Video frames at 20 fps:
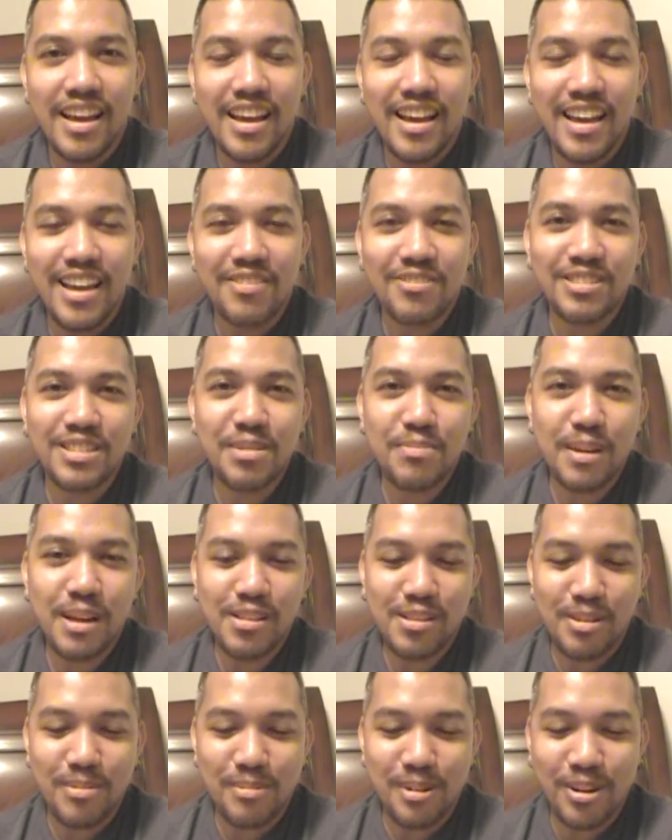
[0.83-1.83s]
Hey, what's up, Out
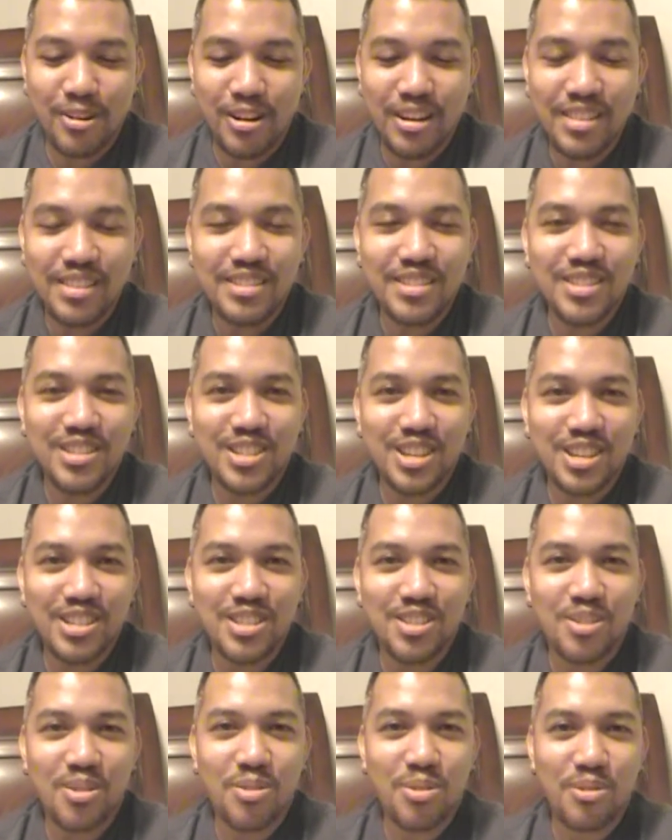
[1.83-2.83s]
Late But Great? This is
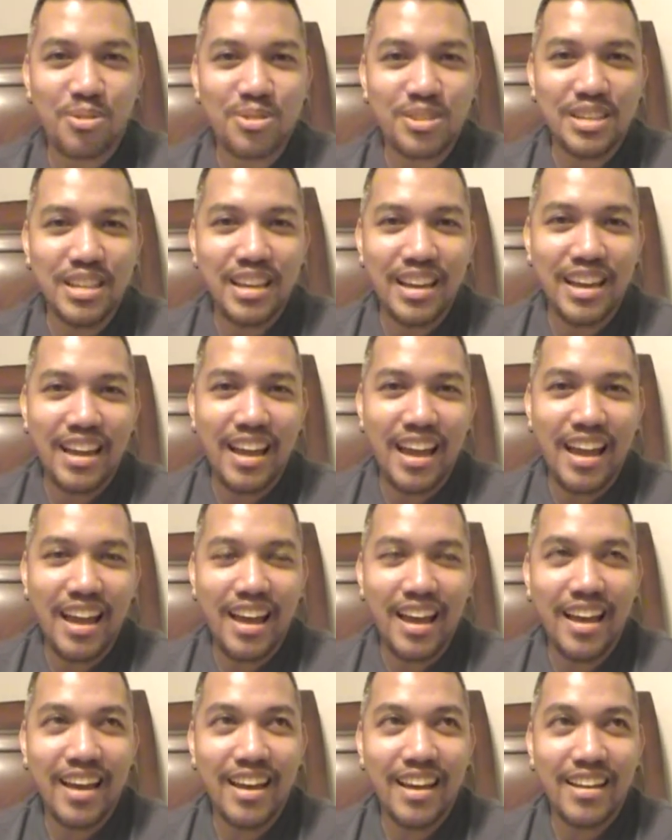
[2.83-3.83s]
Jason, your Thursday,
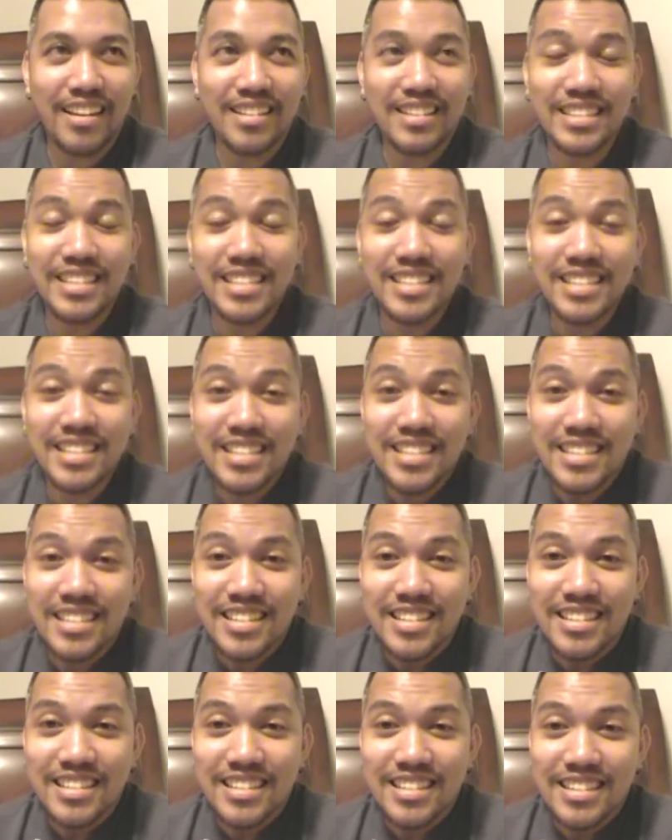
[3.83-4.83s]
and
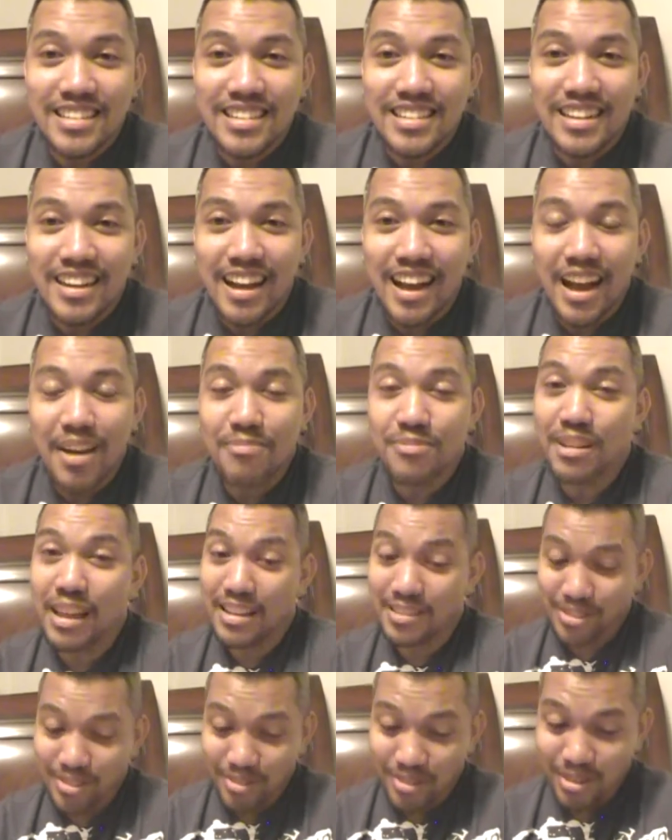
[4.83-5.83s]
I'm
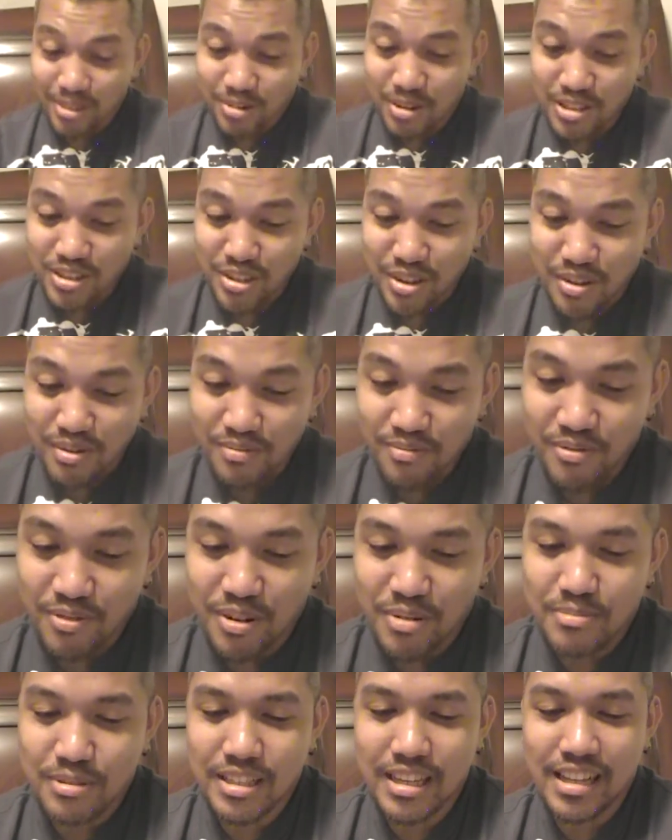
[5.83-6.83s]
answering the question
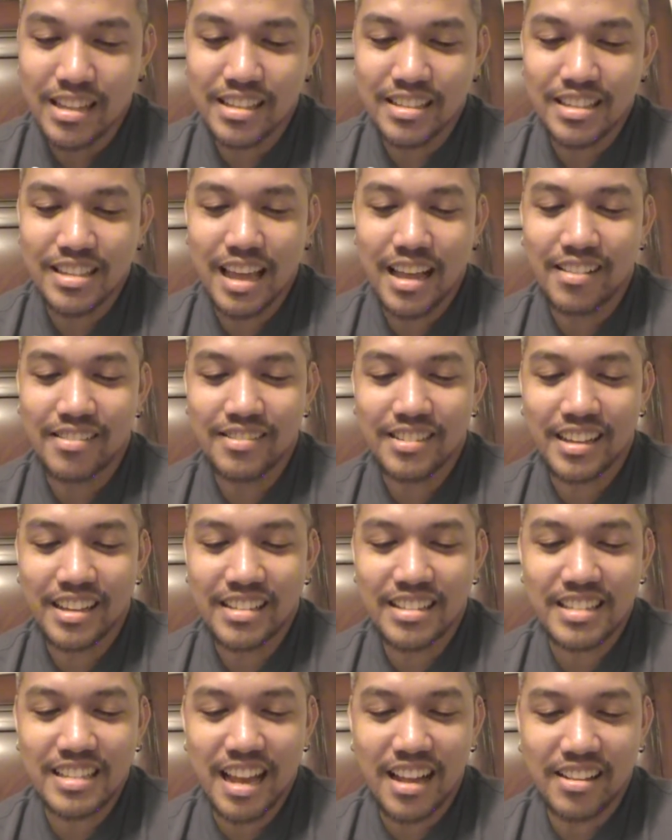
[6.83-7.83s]
from Italian Stall-
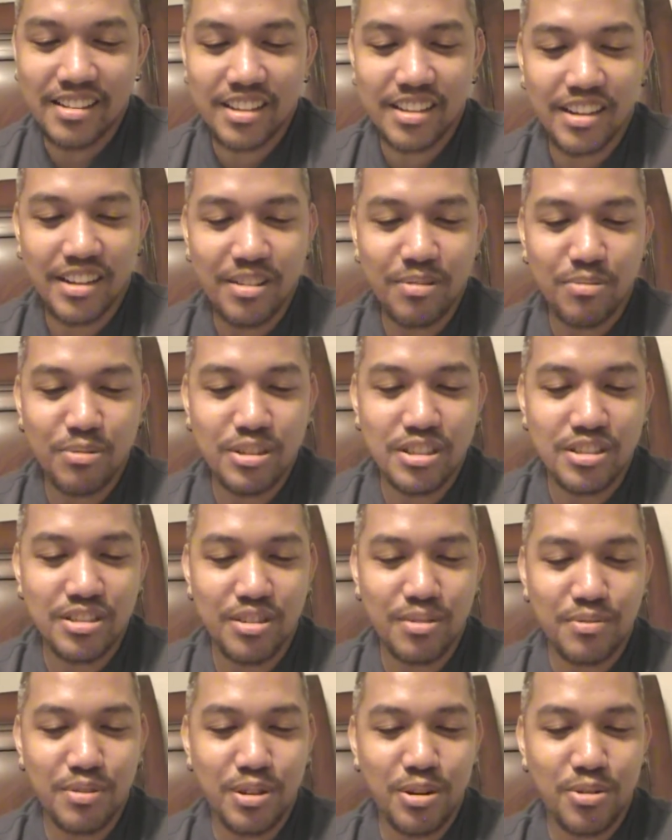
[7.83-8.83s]
Stallionette, which is the
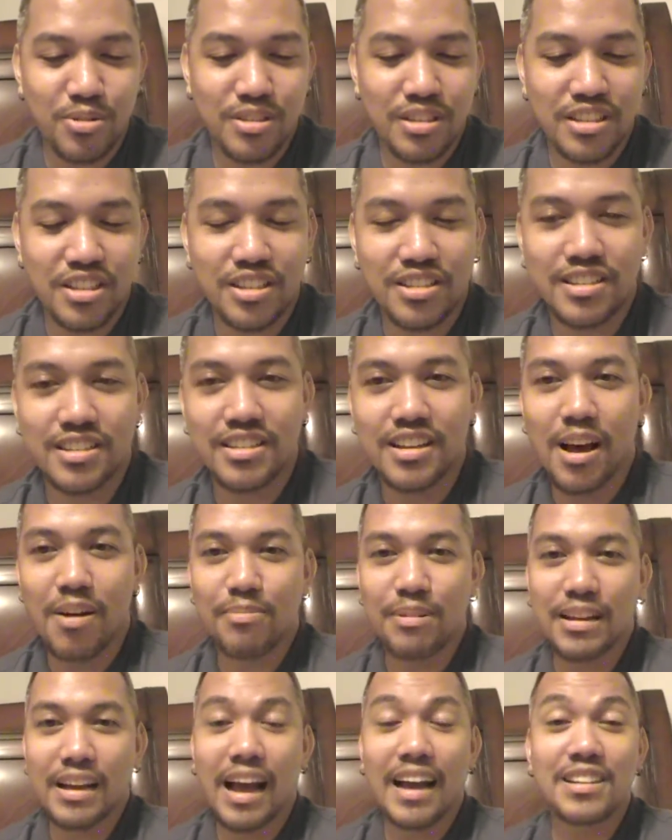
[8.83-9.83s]
viewer suggested
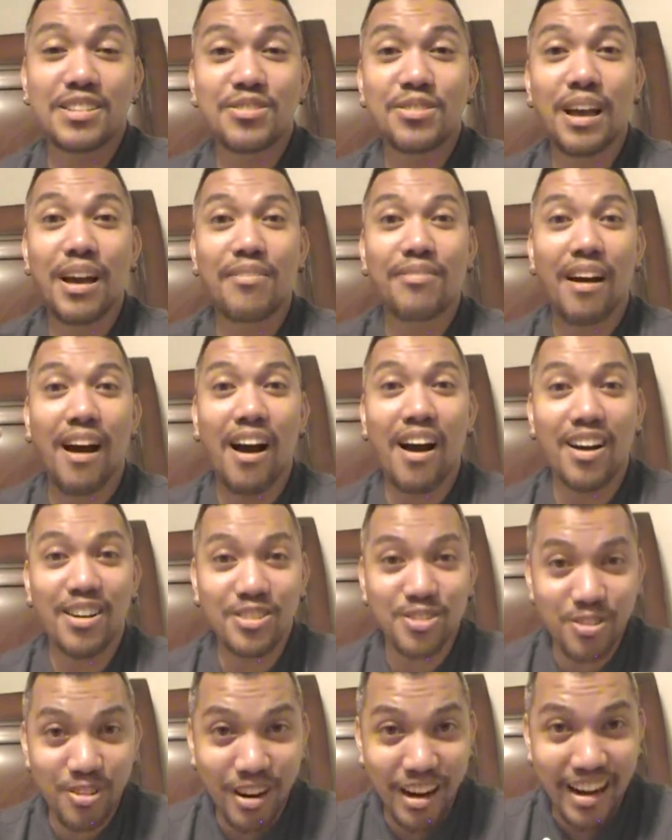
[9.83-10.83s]
topic. I do have
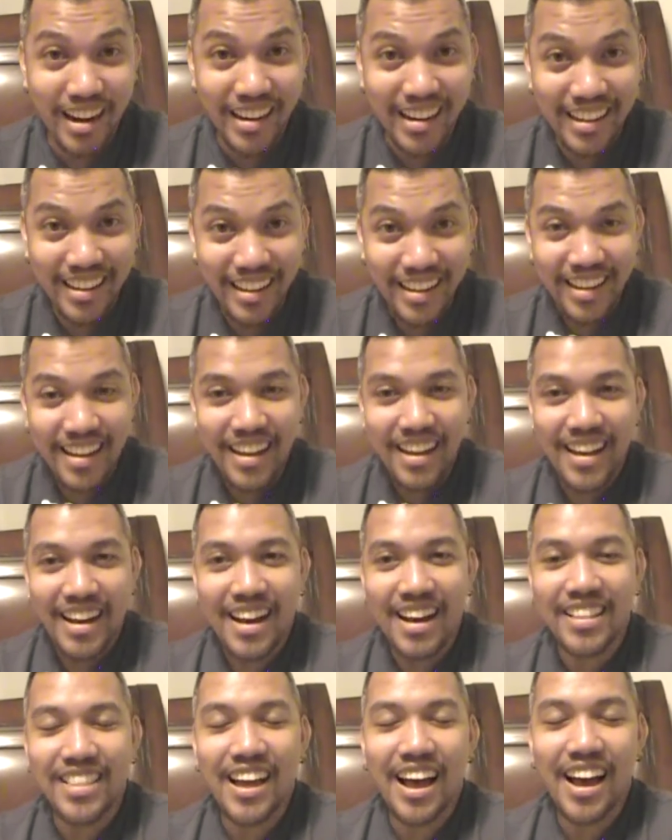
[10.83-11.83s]
Andre,
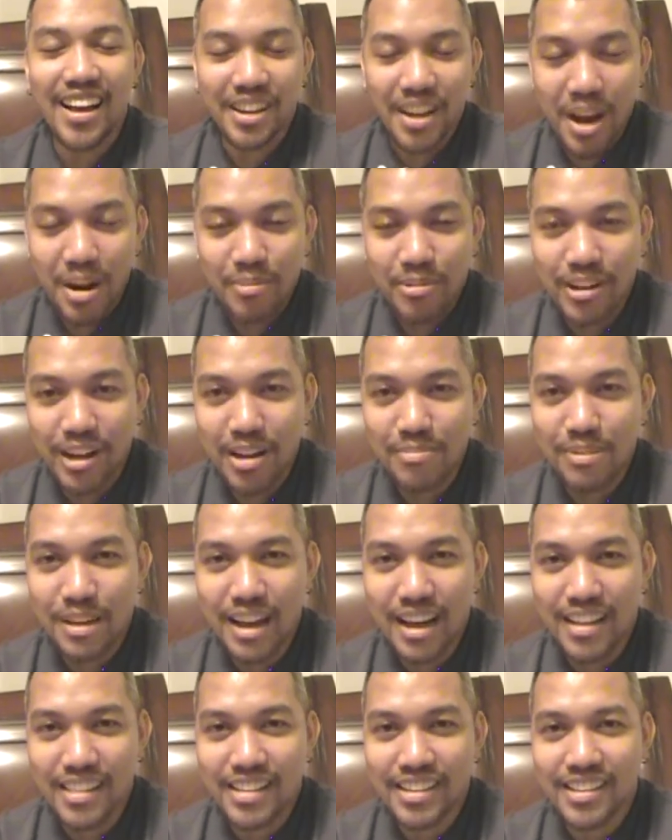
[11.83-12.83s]
uh, the hot camera guy
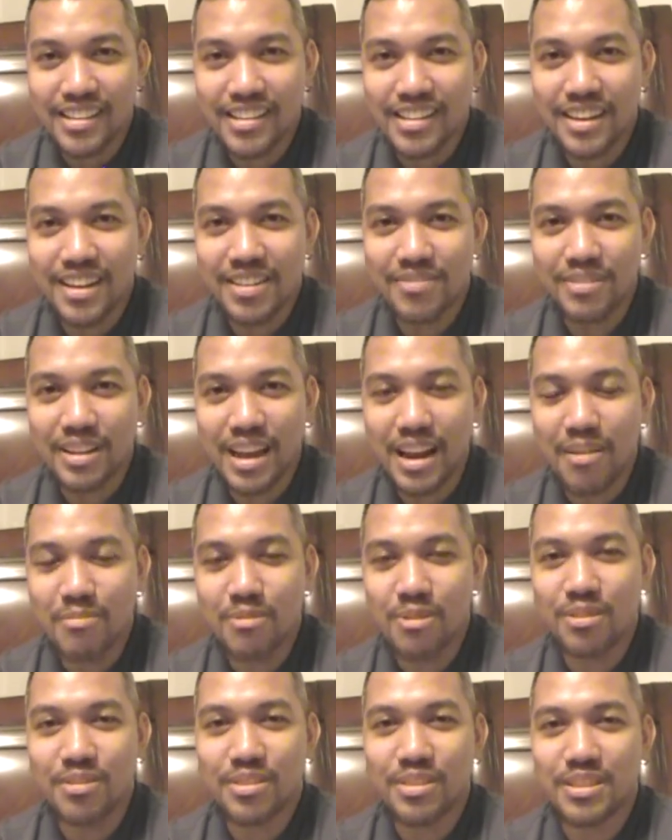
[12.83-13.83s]
behind the um,
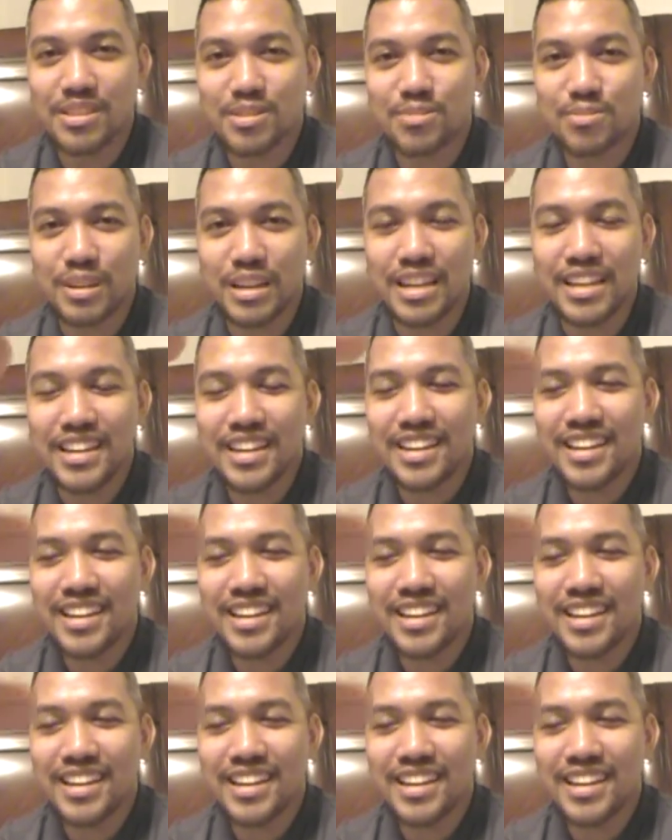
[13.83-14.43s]
camera this week,